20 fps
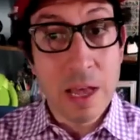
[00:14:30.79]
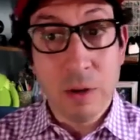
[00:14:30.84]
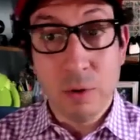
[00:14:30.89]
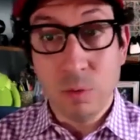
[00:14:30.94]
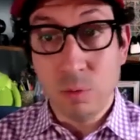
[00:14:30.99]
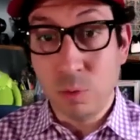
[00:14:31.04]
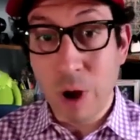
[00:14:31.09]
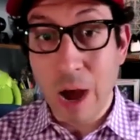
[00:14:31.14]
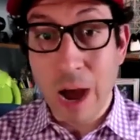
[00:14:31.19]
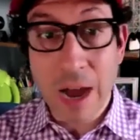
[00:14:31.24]

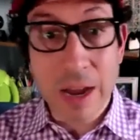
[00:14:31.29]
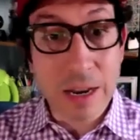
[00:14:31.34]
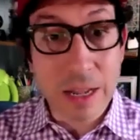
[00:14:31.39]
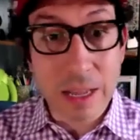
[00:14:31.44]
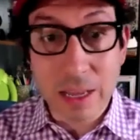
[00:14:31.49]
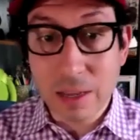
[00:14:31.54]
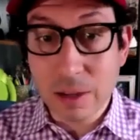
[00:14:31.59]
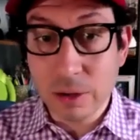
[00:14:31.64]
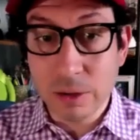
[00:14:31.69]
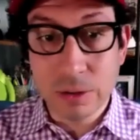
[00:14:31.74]

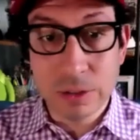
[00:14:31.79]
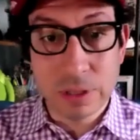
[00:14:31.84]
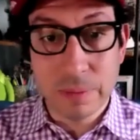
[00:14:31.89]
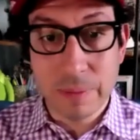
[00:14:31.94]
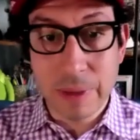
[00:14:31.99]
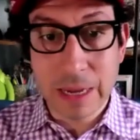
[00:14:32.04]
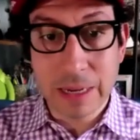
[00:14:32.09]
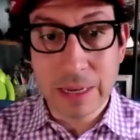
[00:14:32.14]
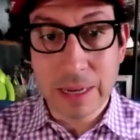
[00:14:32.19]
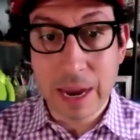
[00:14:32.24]
Ronnie, who's the
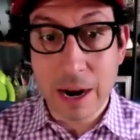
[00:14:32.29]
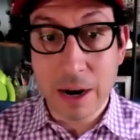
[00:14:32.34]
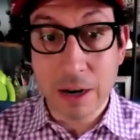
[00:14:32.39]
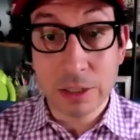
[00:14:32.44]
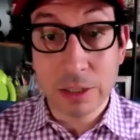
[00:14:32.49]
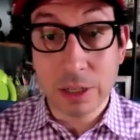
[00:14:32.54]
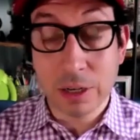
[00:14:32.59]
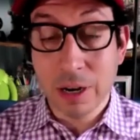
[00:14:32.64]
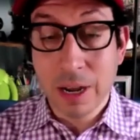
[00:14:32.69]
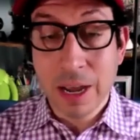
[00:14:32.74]
main
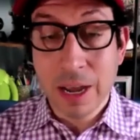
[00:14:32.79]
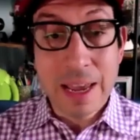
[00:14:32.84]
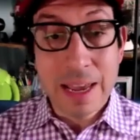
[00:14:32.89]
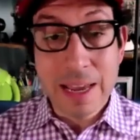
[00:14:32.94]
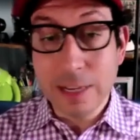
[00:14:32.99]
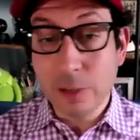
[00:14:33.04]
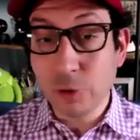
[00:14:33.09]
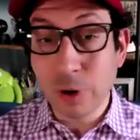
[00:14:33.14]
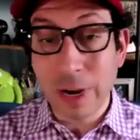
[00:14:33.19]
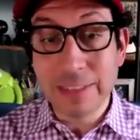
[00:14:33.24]
character,
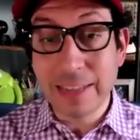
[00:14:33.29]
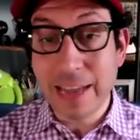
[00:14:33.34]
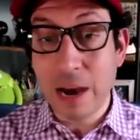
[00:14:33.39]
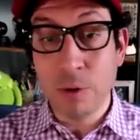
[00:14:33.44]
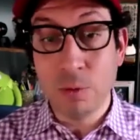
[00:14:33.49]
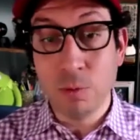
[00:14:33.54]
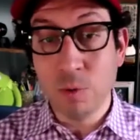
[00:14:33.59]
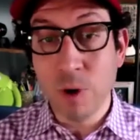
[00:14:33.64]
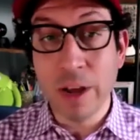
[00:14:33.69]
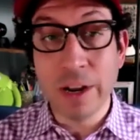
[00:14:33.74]
he tried to
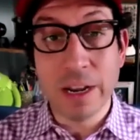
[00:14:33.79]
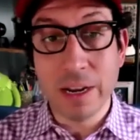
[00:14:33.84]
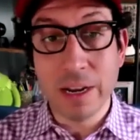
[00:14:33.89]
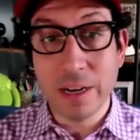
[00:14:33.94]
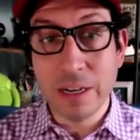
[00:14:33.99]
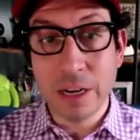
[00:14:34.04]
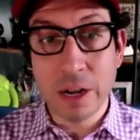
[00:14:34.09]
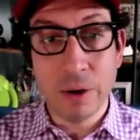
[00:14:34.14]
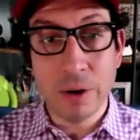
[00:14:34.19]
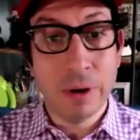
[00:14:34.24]
outrun it.
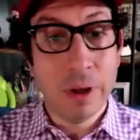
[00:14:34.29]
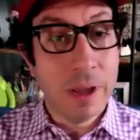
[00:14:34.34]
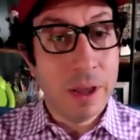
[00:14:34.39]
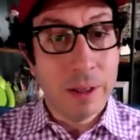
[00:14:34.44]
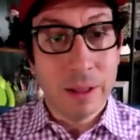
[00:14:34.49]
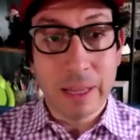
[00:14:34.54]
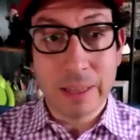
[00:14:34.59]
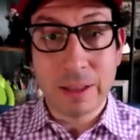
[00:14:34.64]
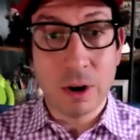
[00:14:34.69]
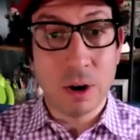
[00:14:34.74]
You know,
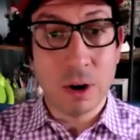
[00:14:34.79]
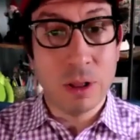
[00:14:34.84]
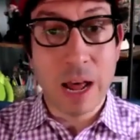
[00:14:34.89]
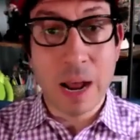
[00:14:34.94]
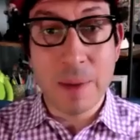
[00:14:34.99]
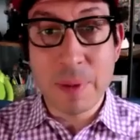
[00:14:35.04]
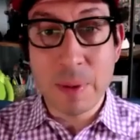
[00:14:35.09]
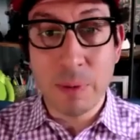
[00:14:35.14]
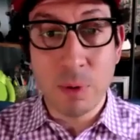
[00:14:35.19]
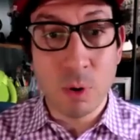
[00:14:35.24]
like there are a lot
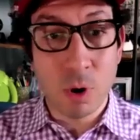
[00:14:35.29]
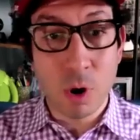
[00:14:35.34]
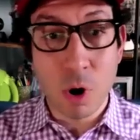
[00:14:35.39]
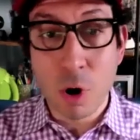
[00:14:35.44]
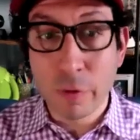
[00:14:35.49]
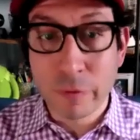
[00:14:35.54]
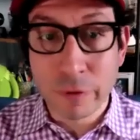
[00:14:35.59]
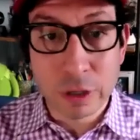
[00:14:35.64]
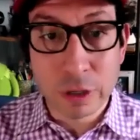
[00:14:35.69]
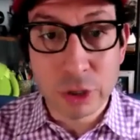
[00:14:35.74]
of people who are
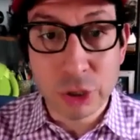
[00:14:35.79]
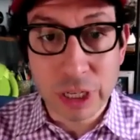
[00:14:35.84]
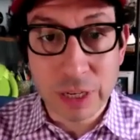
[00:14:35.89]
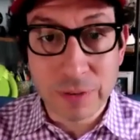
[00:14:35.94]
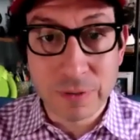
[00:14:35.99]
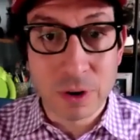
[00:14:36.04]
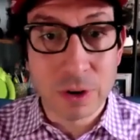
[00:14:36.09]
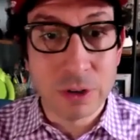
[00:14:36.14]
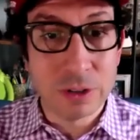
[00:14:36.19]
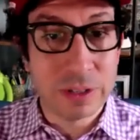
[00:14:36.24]

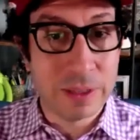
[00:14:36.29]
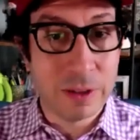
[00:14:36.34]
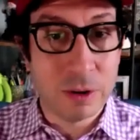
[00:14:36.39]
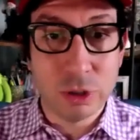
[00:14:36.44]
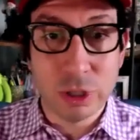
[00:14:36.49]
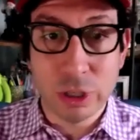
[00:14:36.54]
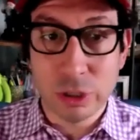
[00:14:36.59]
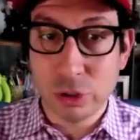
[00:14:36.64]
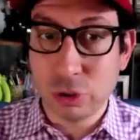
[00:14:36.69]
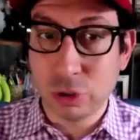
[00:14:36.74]
overachievers and
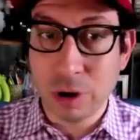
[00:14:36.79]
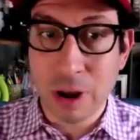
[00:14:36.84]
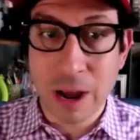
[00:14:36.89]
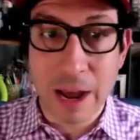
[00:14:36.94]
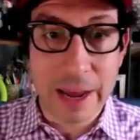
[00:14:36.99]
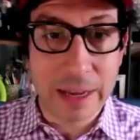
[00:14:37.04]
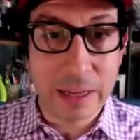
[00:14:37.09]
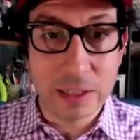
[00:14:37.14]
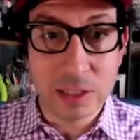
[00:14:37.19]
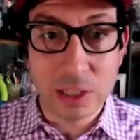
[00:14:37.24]
they're just
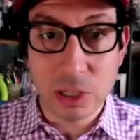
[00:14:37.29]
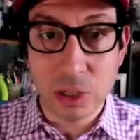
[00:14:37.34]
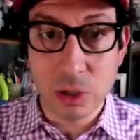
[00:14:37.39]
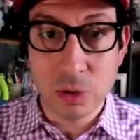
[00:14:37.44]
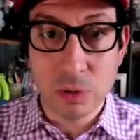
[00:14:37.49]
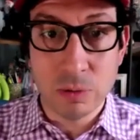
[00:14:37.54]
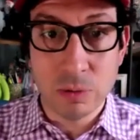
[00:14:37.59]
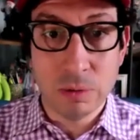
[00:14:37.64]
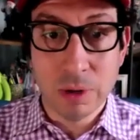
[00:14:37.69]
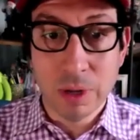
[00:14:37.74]
trying to,
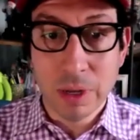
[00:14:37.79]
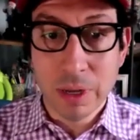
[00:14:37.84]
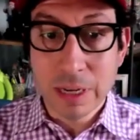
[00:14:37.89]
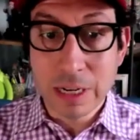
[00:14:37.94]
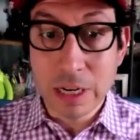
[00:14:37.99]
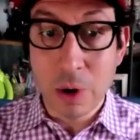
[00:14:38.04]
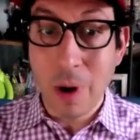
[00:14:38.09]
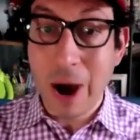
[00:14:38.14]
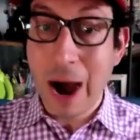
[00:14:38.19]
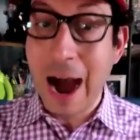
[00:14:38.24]
you
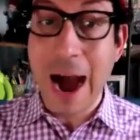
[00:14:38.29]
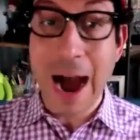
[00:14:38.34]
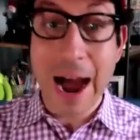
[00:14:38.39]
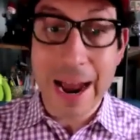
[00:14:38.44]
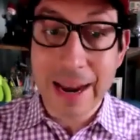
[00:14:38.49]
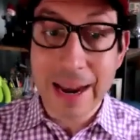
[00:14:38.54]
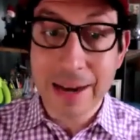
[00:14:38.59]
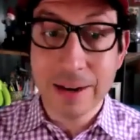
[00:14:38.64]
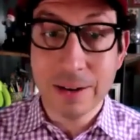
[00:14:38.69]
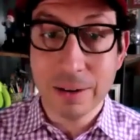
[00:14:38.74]
know,
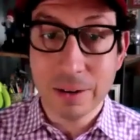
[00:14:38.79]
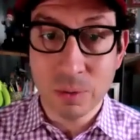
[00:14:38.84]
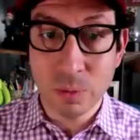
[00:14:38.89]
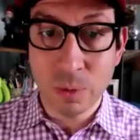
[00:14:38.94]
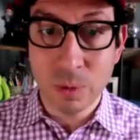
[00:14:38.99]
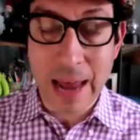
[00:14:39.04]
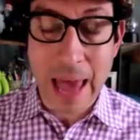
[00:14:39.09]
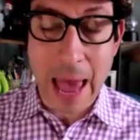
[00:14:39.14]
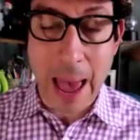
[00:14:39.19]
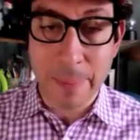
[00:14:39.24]
hide
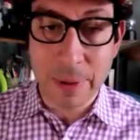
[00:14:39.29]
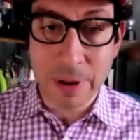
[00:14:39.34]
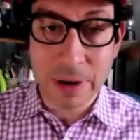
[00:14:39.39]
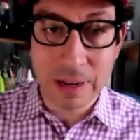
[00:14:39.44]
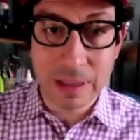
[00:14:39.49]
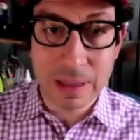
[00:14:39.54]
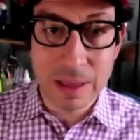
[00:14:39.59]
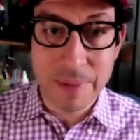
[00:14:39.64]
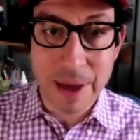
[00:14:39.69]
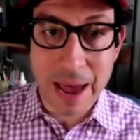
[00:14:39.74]
what happened
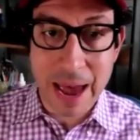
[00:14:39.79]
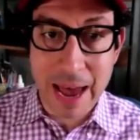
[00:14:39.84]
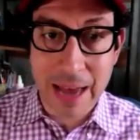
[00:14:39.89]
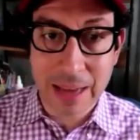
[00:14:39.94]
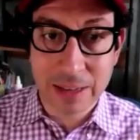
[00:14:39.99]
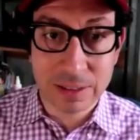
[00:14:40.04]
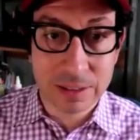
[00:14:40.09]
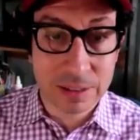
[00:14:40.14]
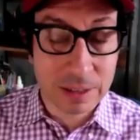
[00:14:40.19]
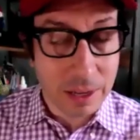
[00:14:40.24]
in the
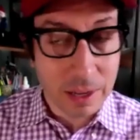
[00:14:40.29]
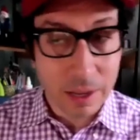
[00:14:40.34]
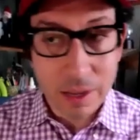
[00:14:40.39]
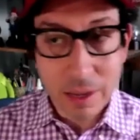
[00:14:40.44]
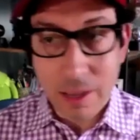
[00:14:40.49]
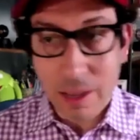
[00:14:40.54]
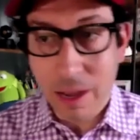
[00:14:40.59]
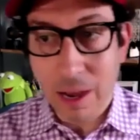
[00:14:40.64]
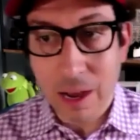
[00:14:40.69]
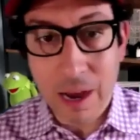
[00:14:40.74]
past.
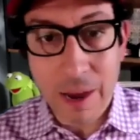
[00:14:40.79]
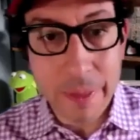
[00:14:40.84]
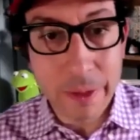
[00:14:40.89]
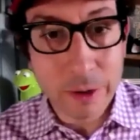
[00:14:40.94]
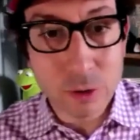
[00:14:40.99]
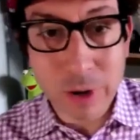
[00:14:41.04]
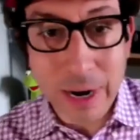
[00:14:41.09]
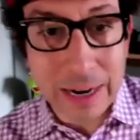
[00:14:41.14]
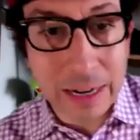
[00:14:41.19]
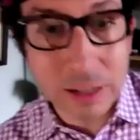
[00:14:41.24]
Uh, and
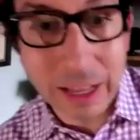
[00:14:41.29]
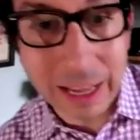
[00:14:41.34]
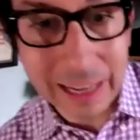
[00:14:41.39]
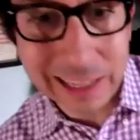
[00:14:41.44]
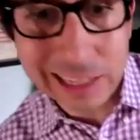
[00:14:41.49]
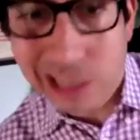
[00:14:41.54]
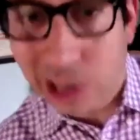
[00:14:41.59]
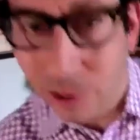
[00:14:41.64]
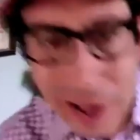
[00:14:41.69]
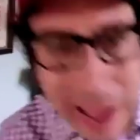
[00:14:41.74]
they're trying to like, you know,